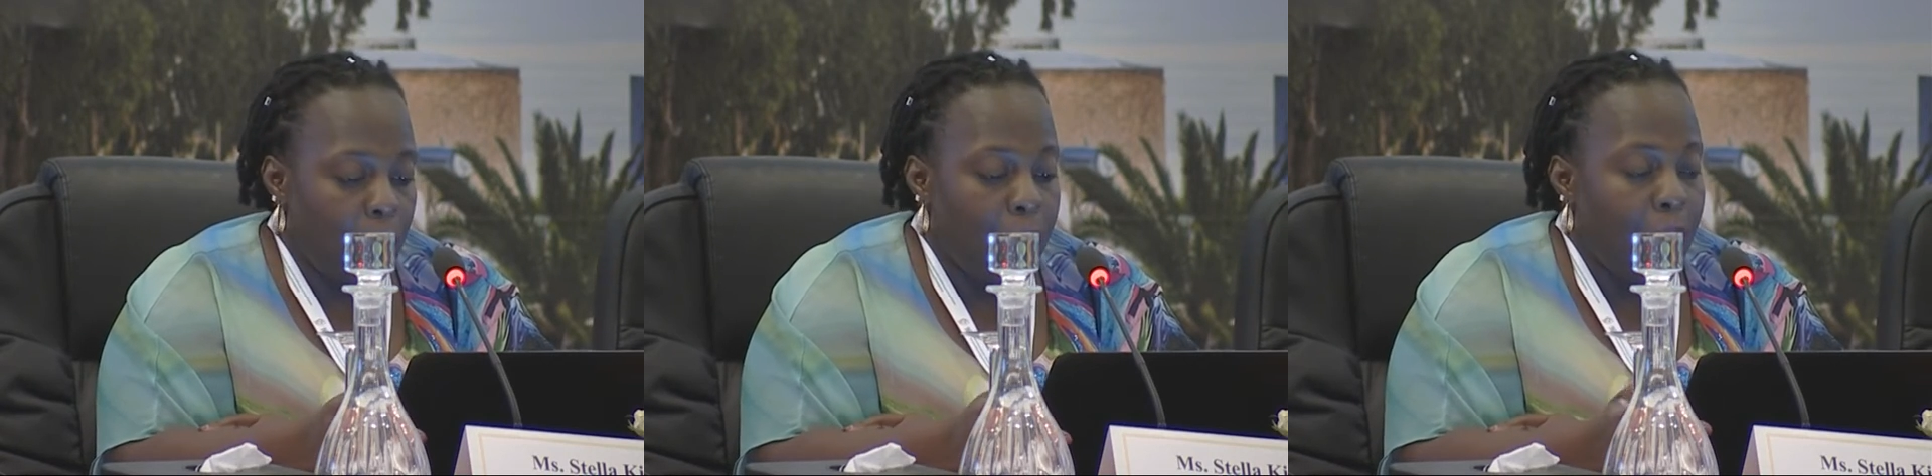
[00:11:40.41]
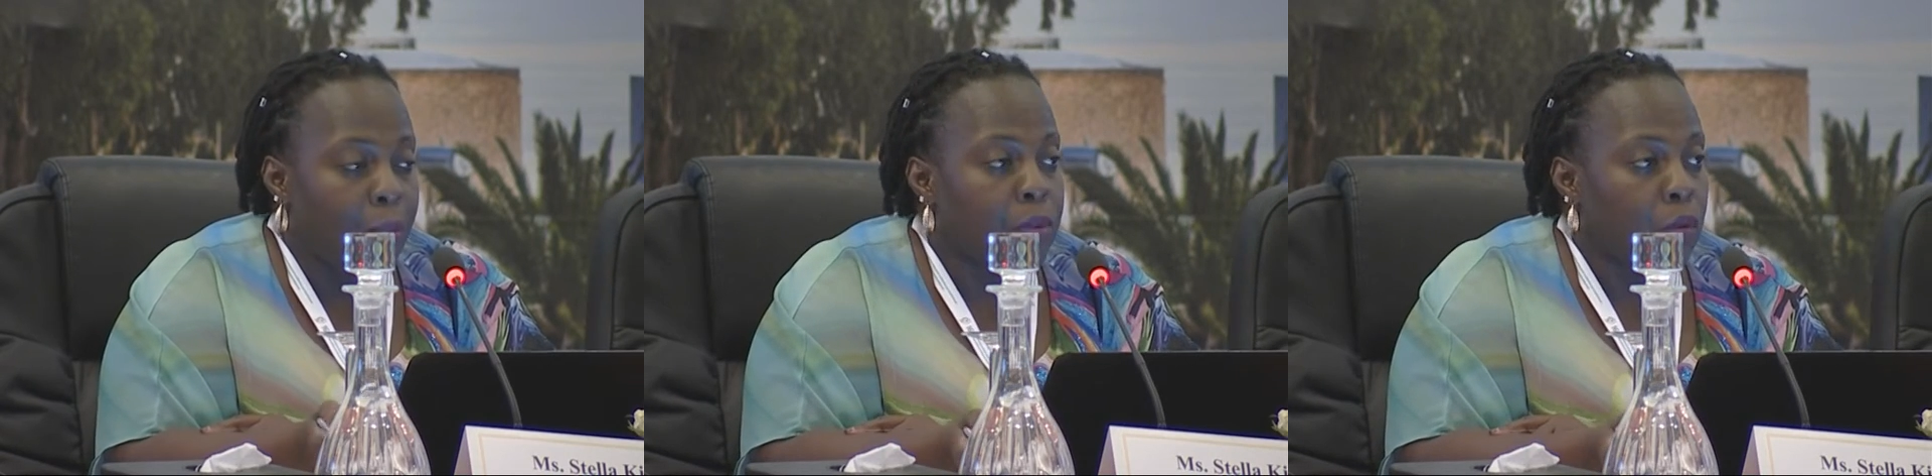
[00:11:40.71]
by
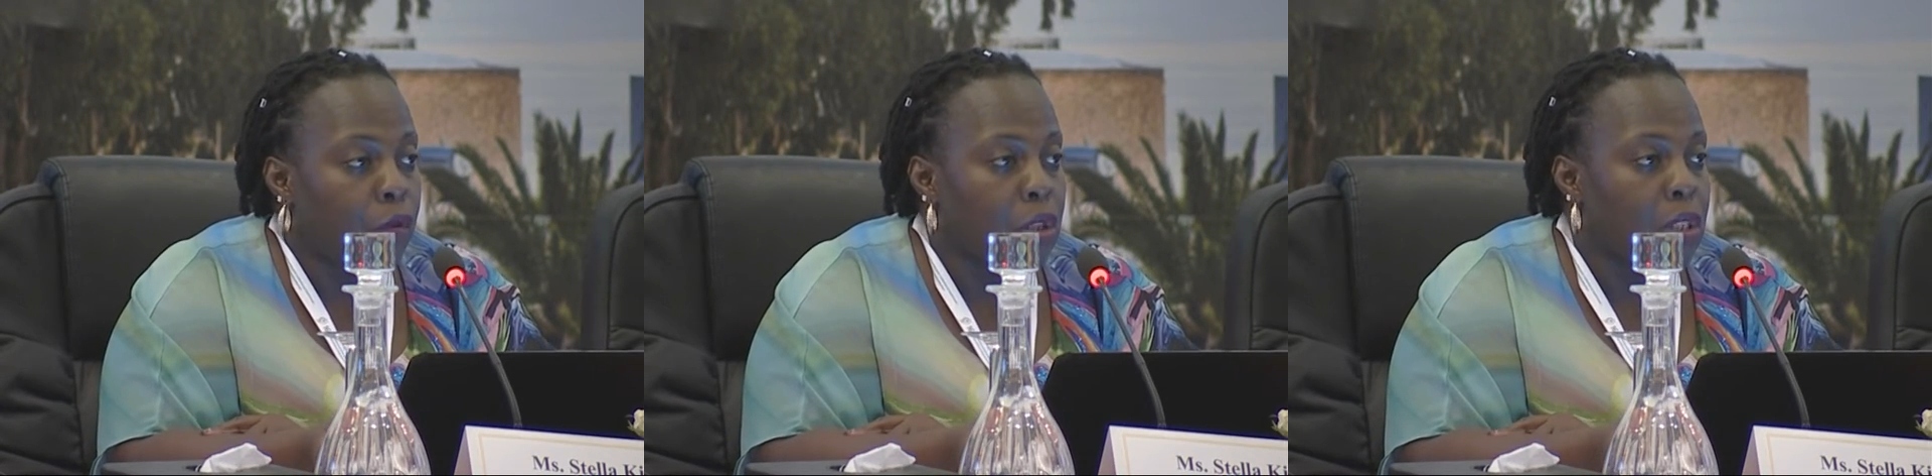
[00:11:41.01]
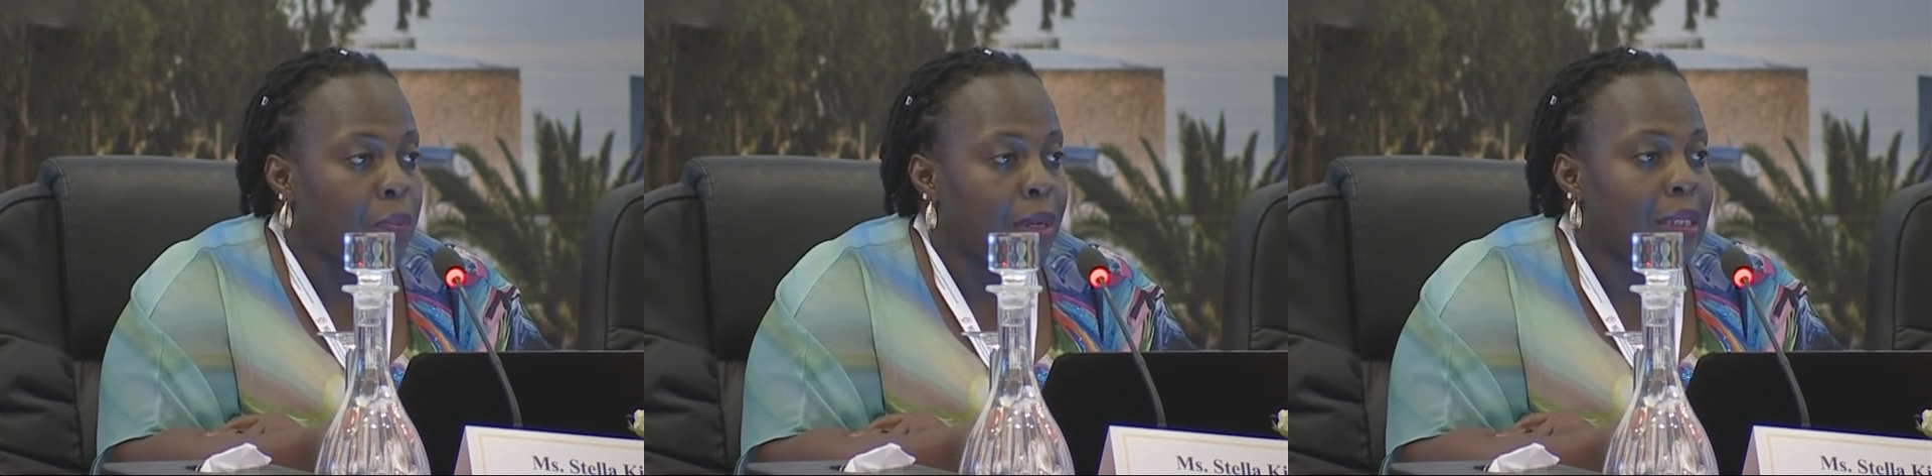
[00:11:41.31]
up to
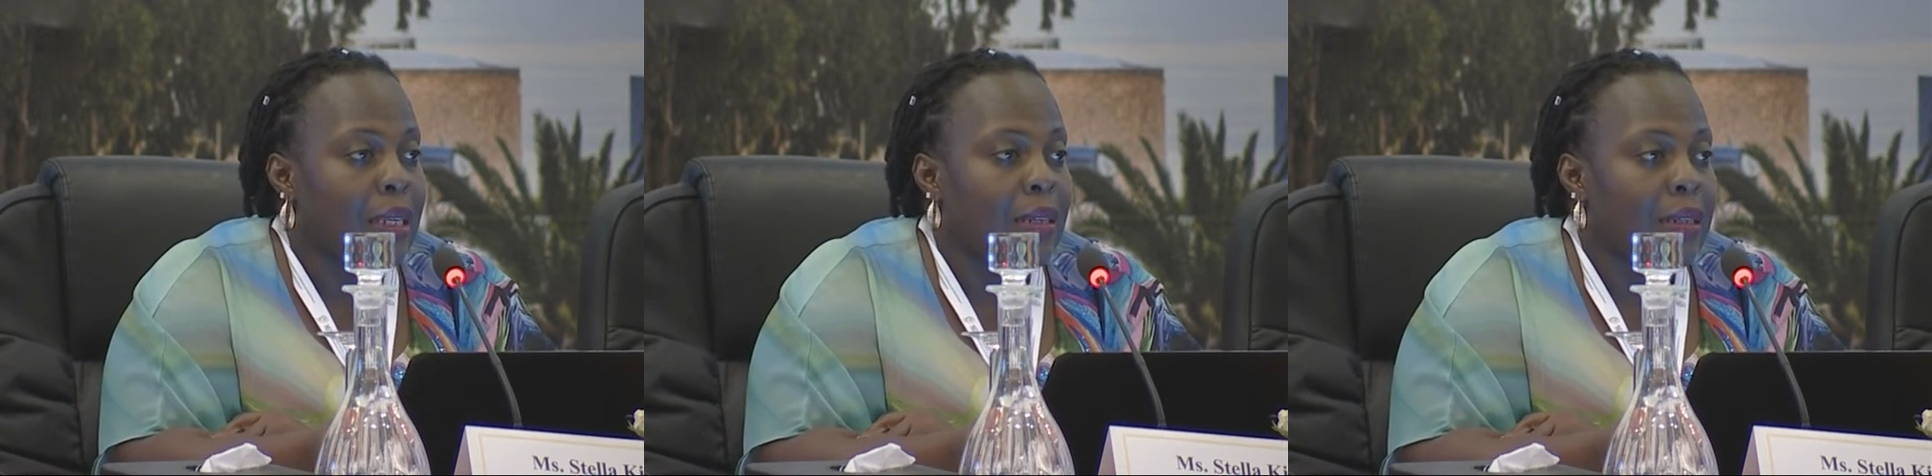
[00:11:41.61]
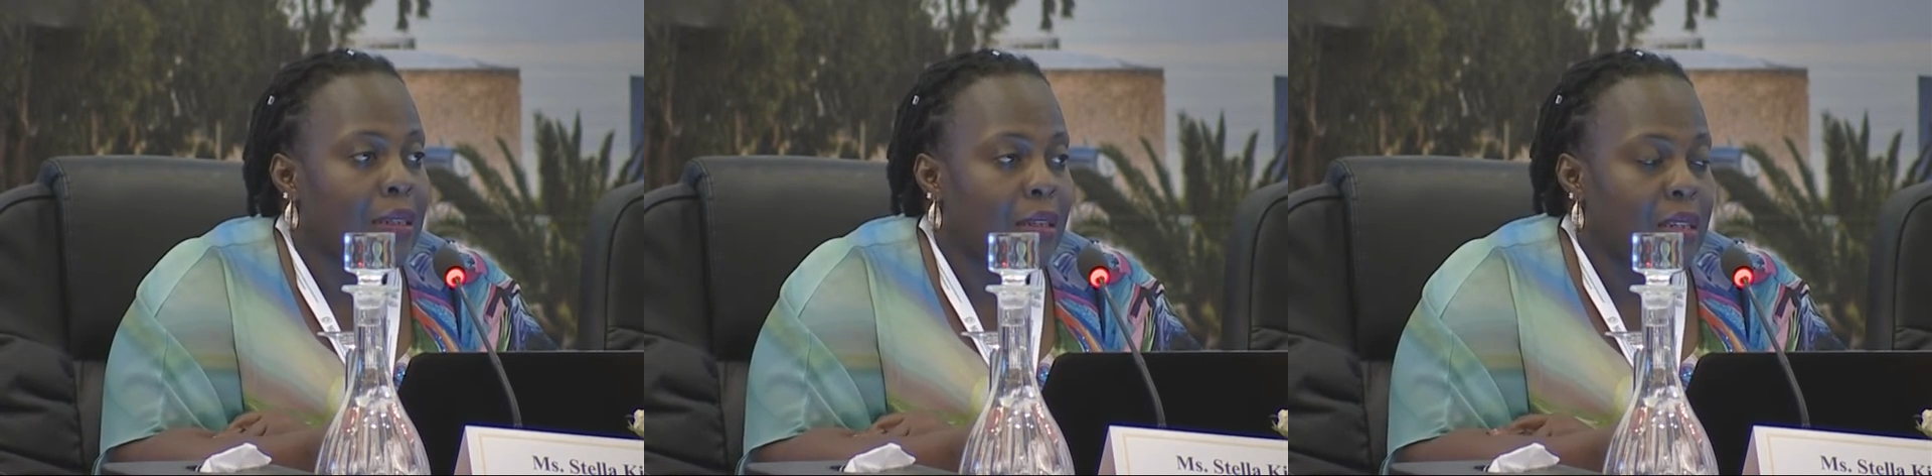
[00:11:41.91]
40%.